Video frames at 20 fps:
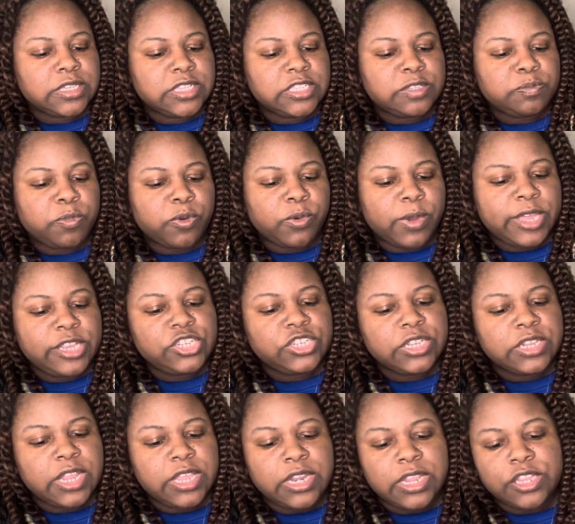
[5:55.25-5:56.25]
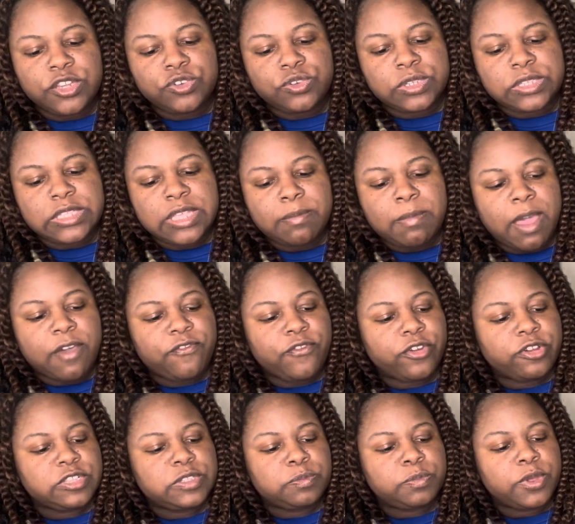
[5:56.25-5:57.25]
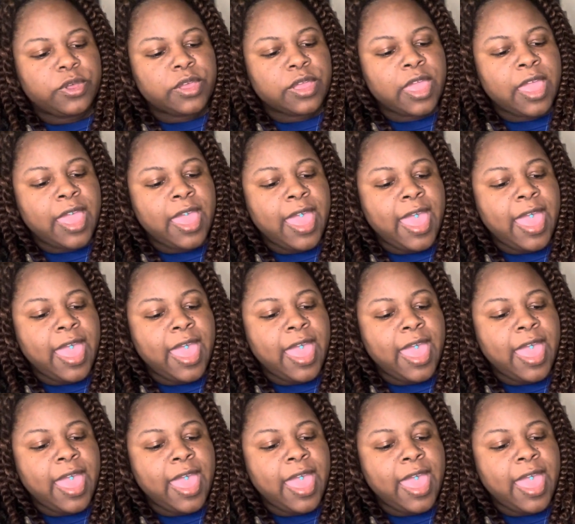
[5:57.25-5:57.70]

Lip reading: inspiration and interest in my first book,